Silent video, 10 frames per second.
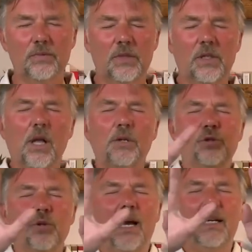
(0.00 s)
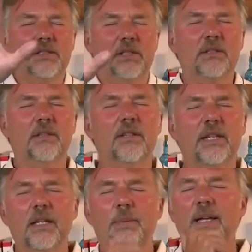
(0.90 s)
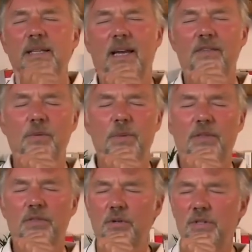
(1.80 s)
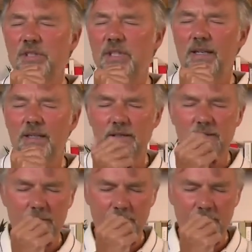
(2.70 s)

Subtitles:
Close your eyes and think about that for about 30 seconds.